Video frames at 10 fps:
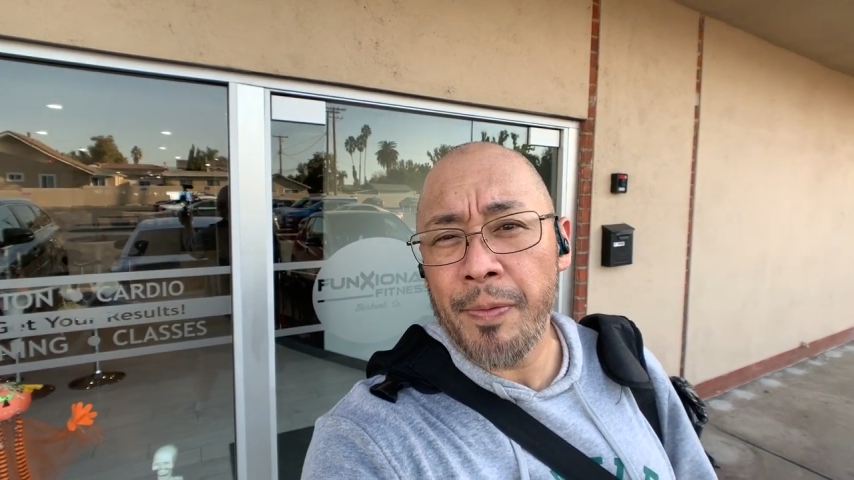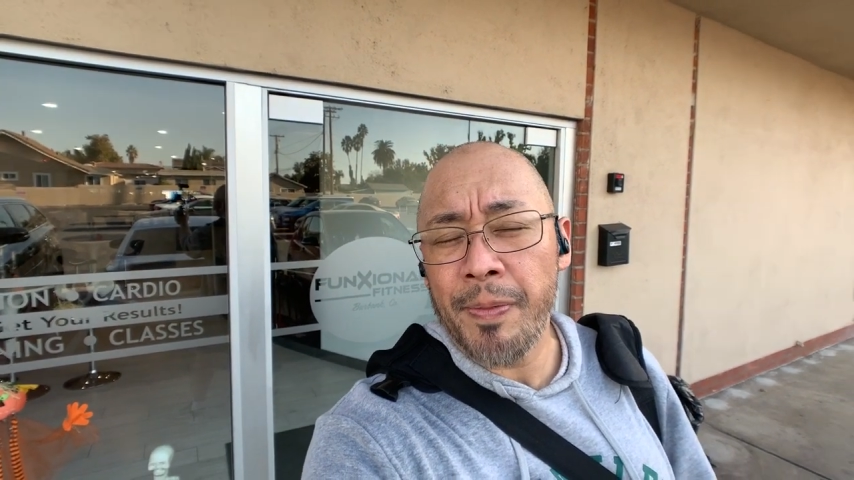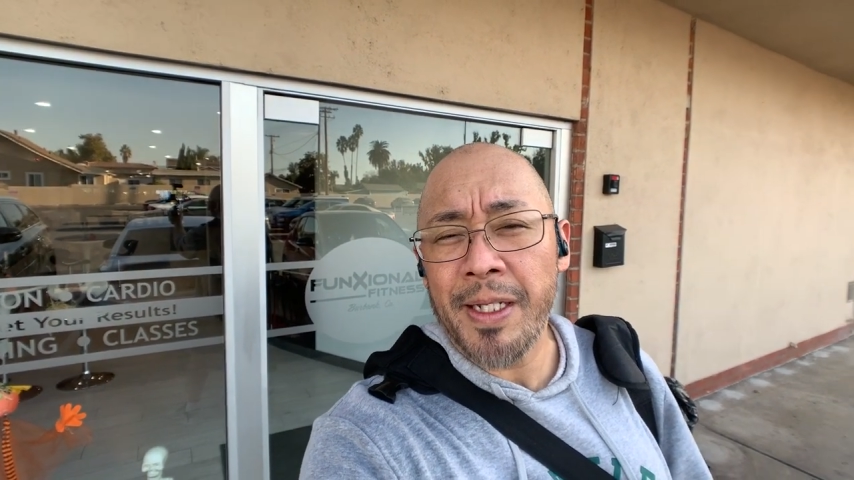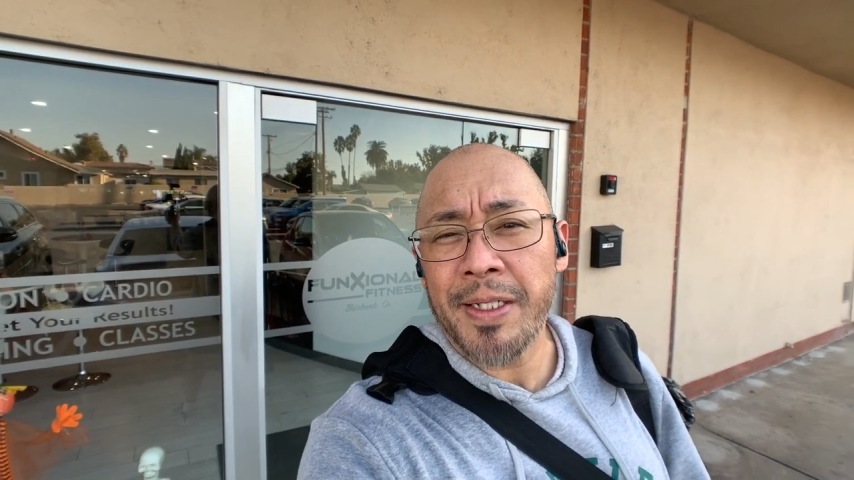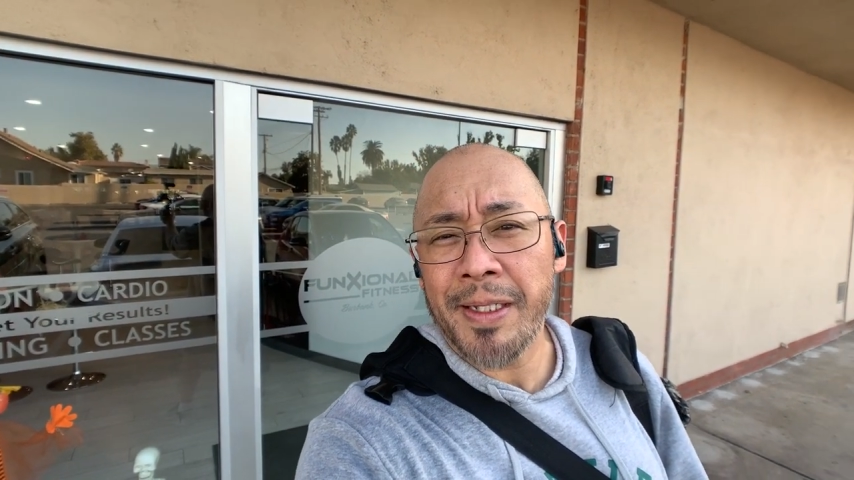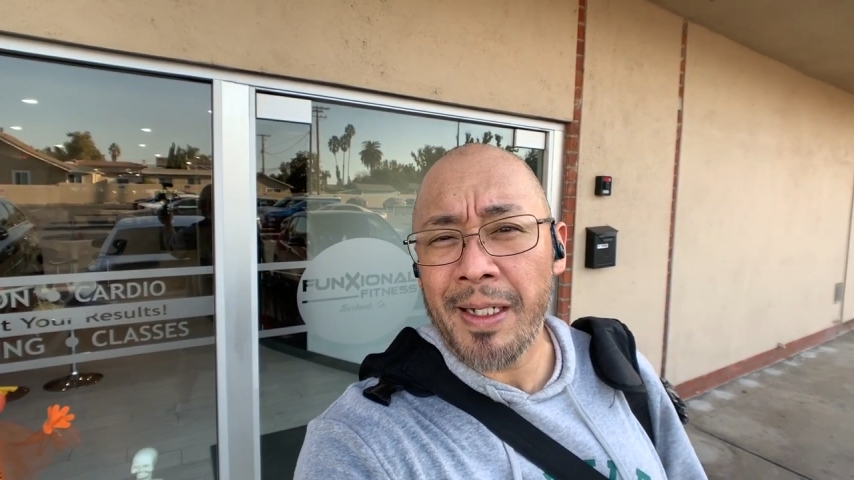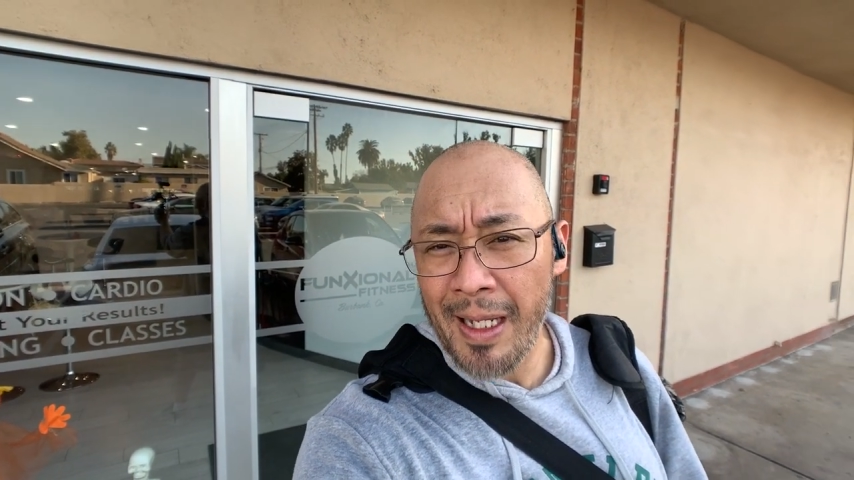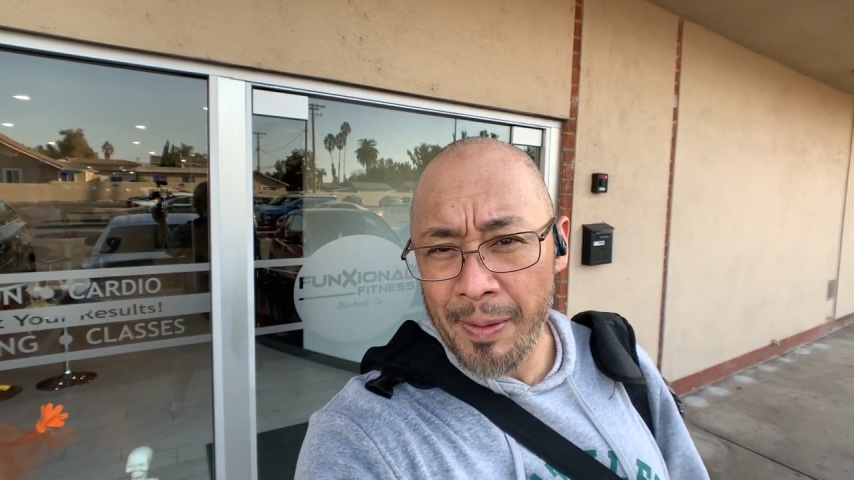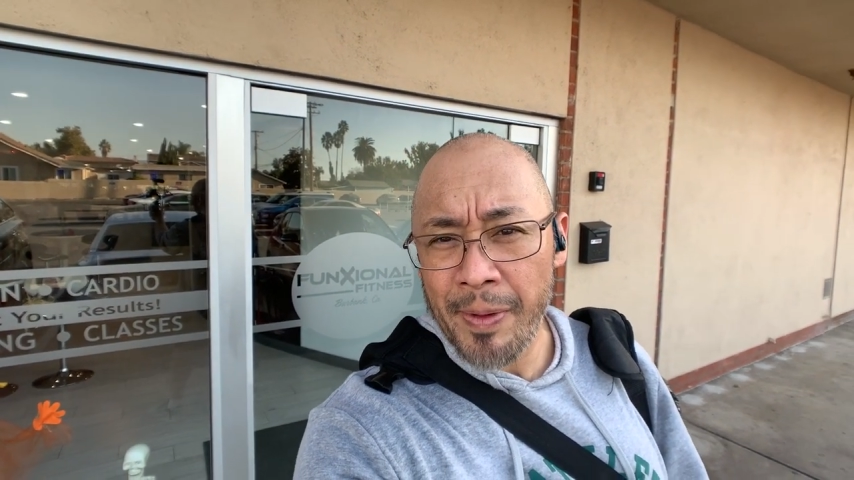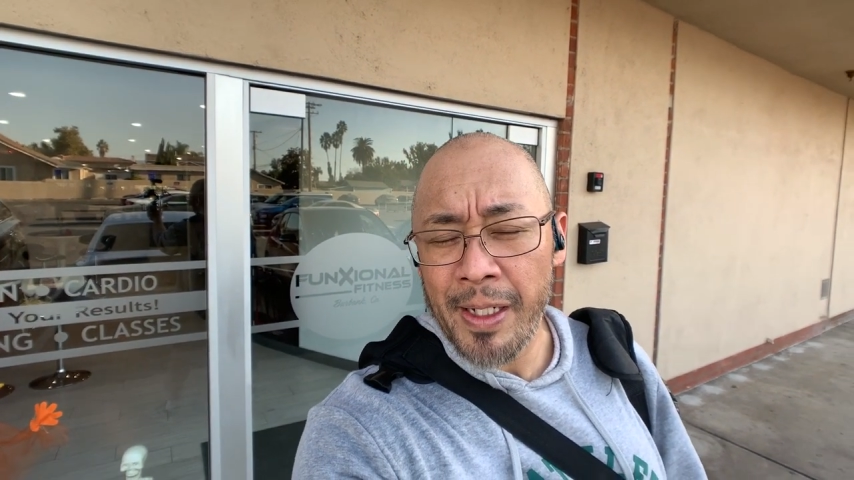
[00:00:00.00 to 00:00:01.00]
please hit the
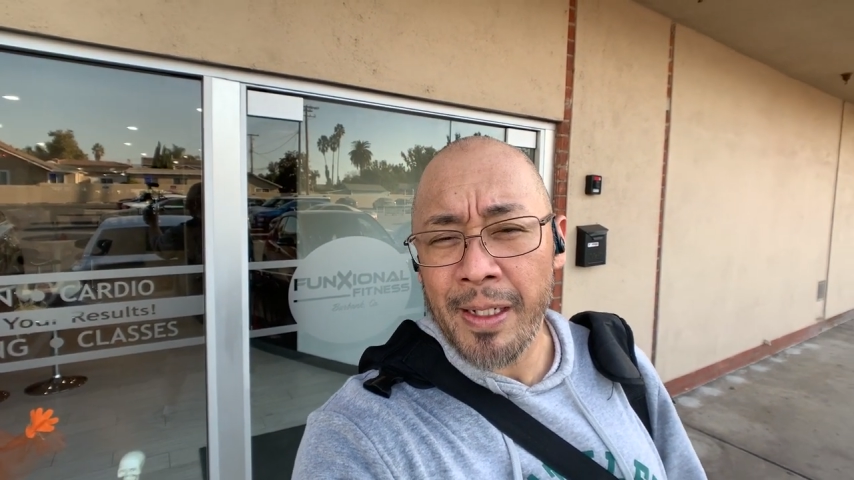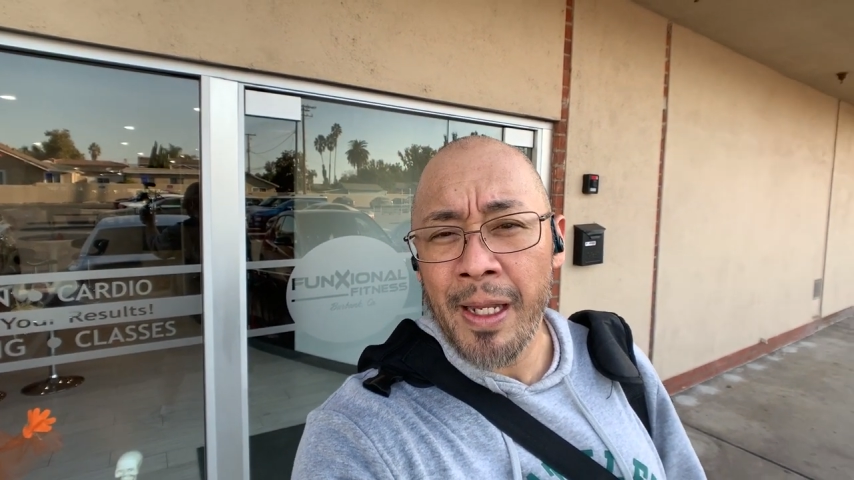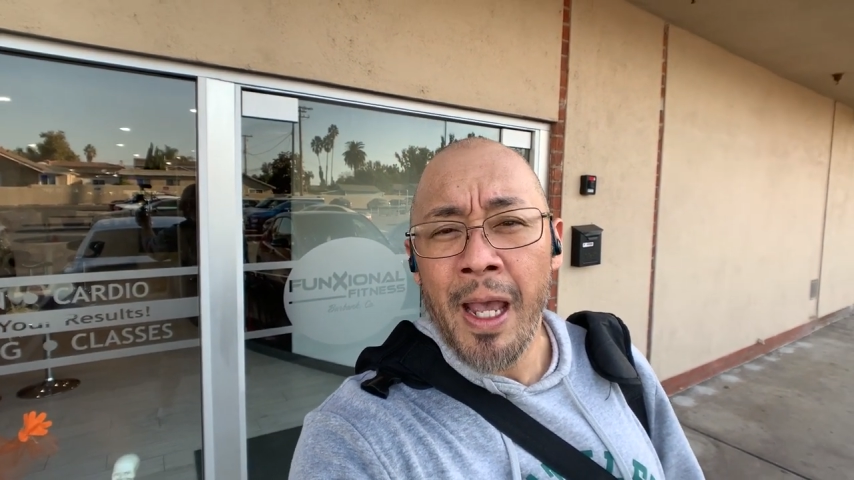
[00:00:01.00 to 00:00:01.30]
like button.